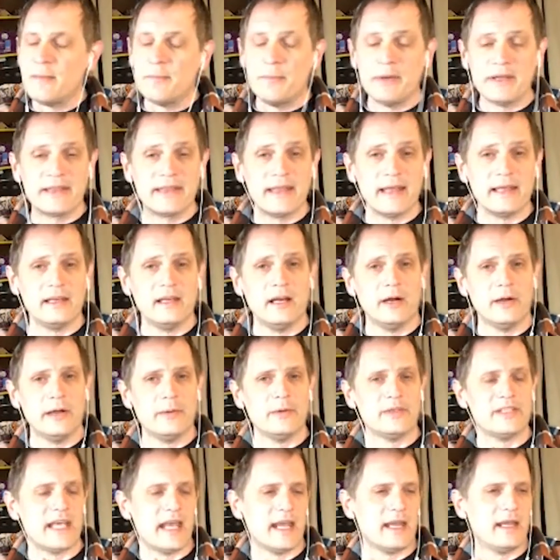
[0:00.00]
But, you know, he
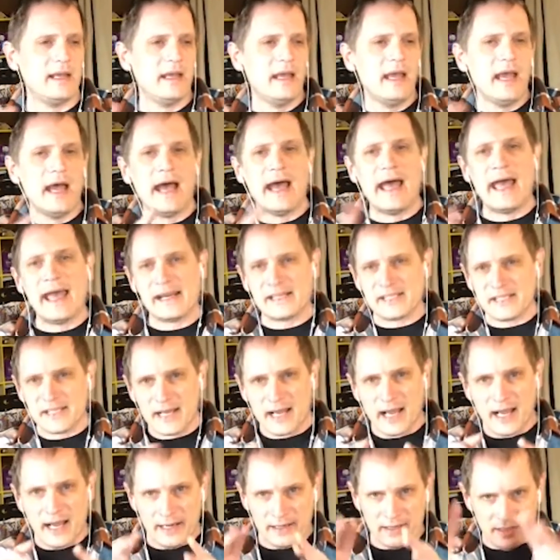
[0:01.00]
would take a
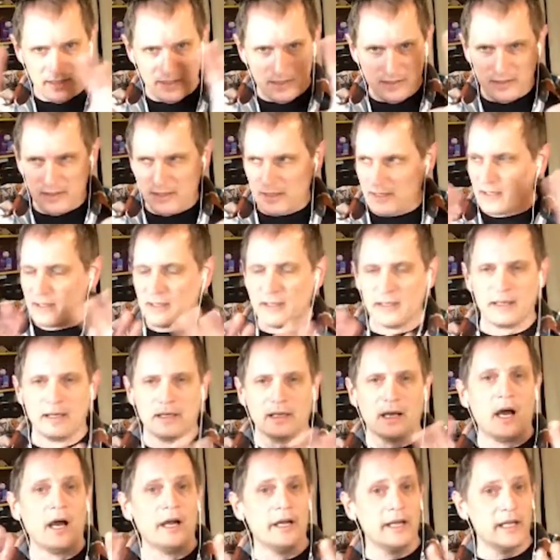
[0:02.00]
hexagon, like
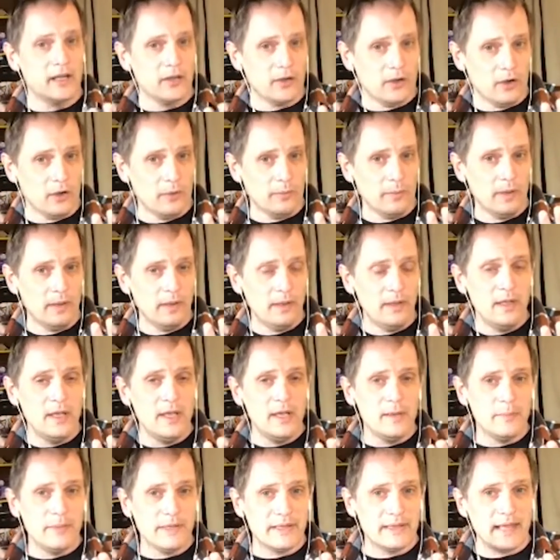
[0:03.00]
a honeycomb,
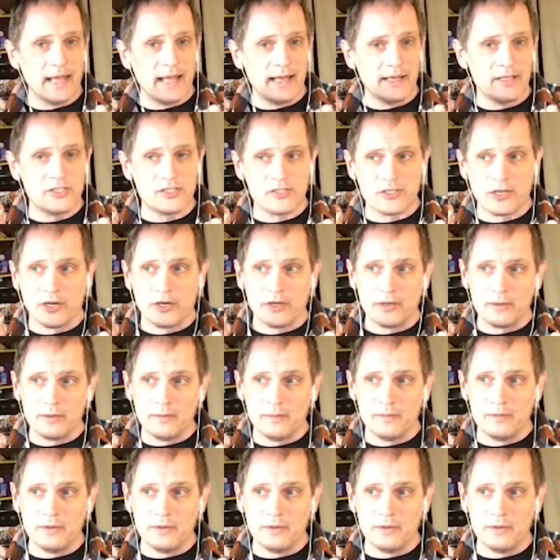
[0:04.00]
but then start